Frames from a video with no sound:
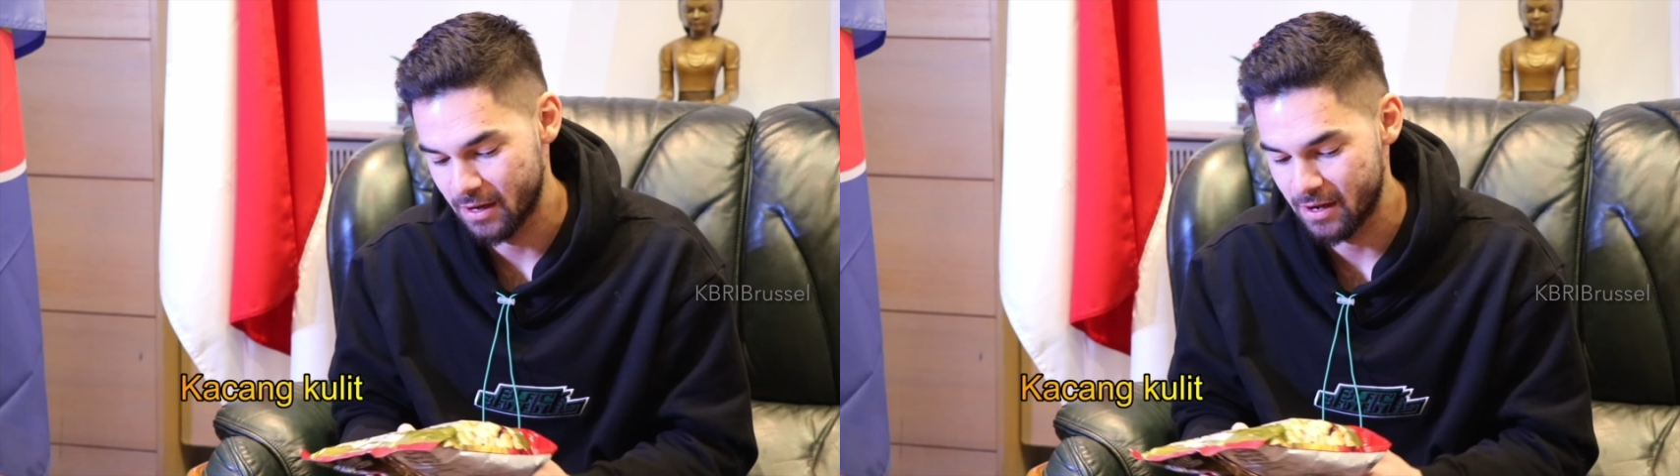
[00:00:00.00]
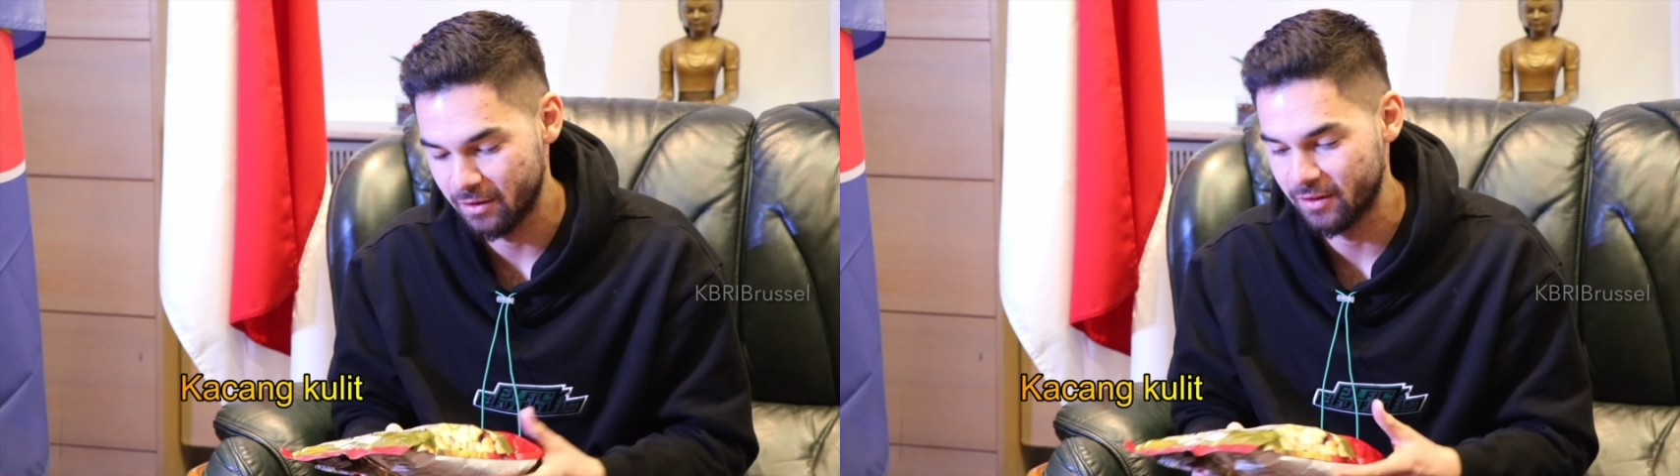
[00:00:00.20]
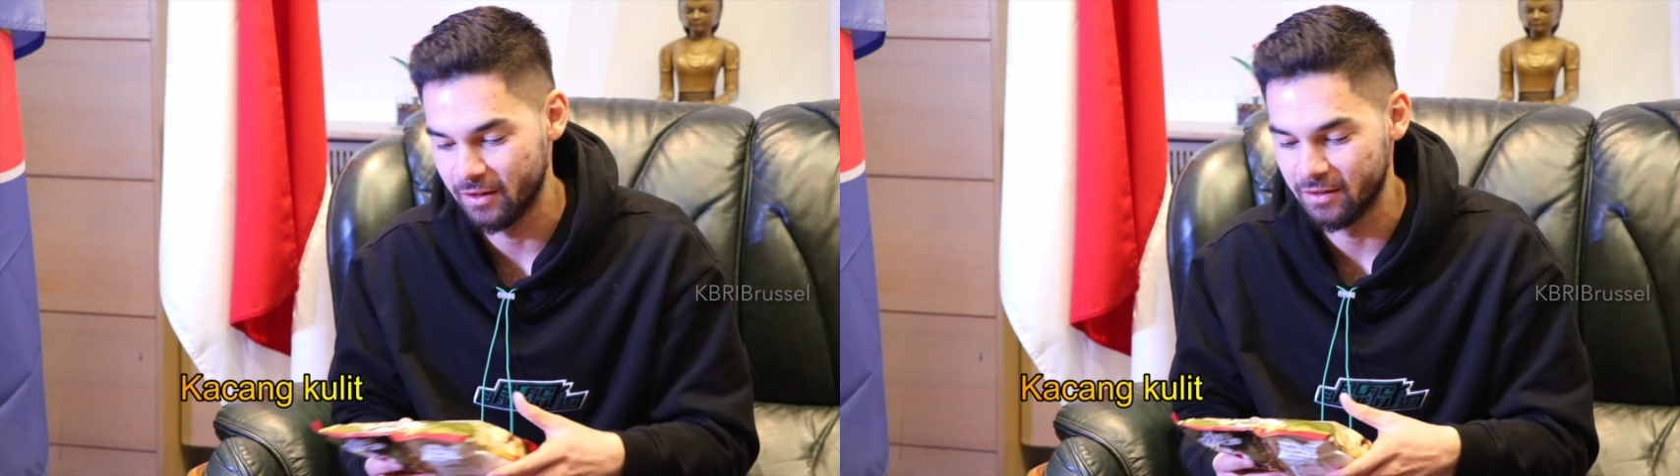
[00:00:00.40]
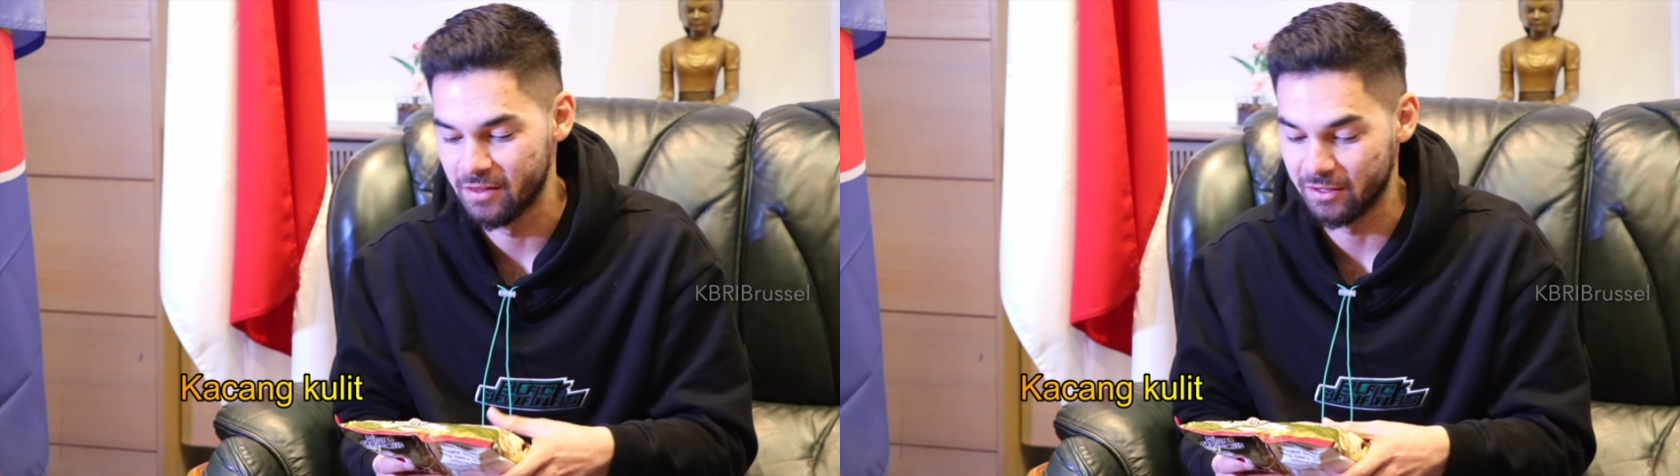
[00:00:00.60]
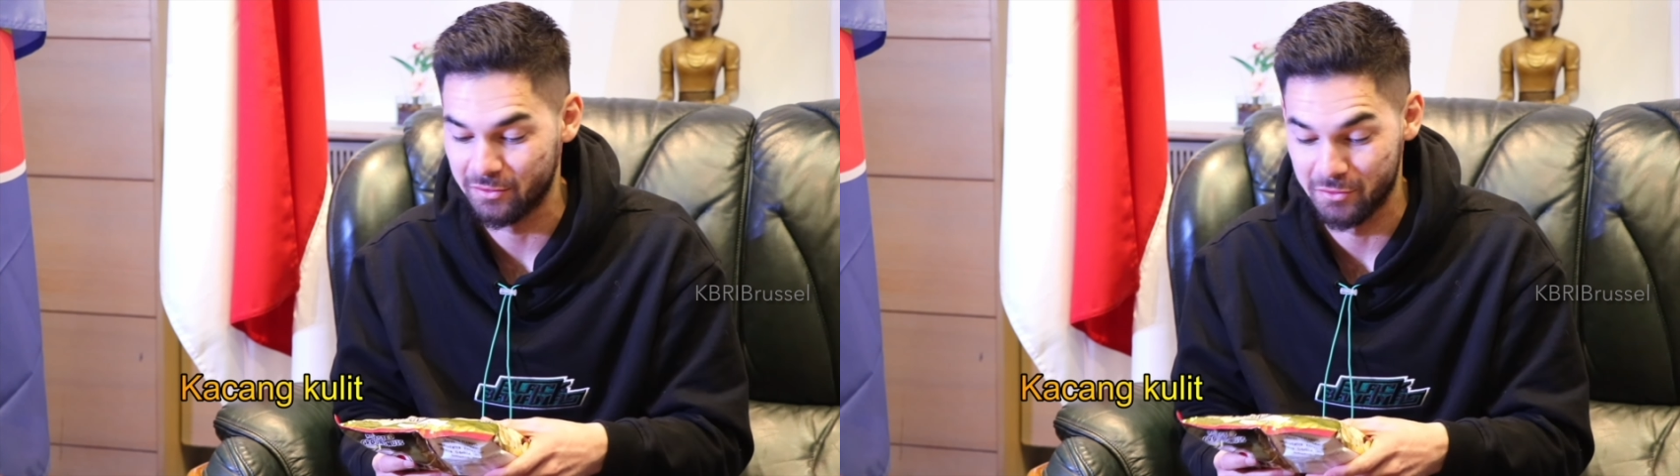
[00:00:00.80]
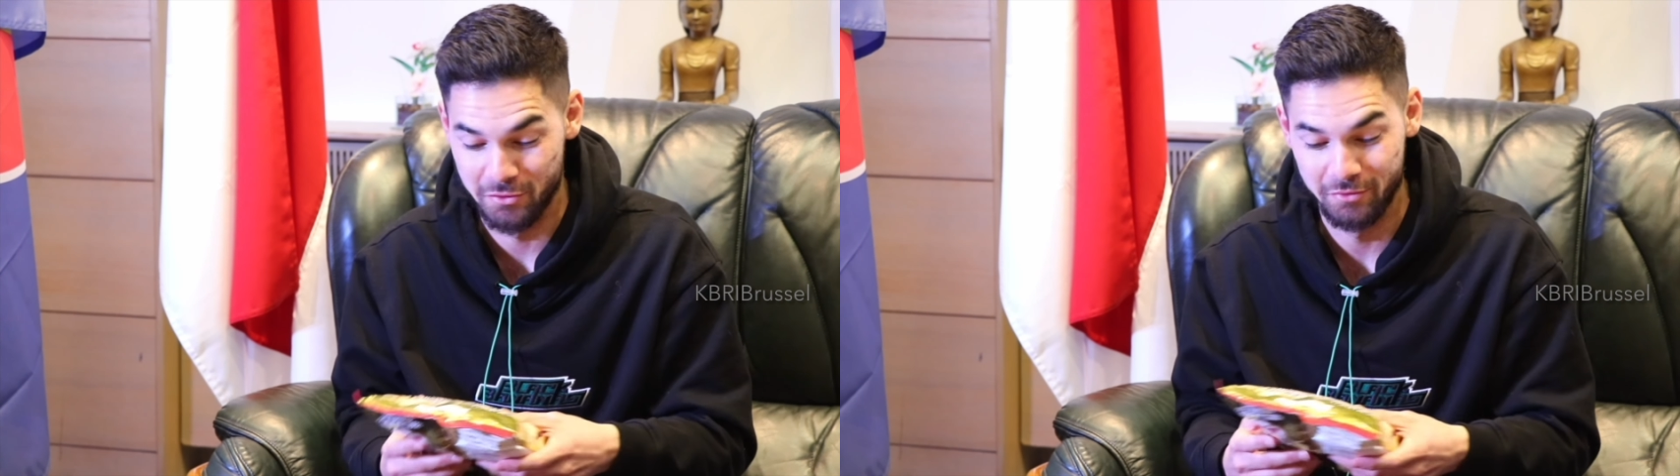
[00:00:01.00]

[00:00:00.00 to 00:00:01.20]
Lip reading: like to eat nuts too.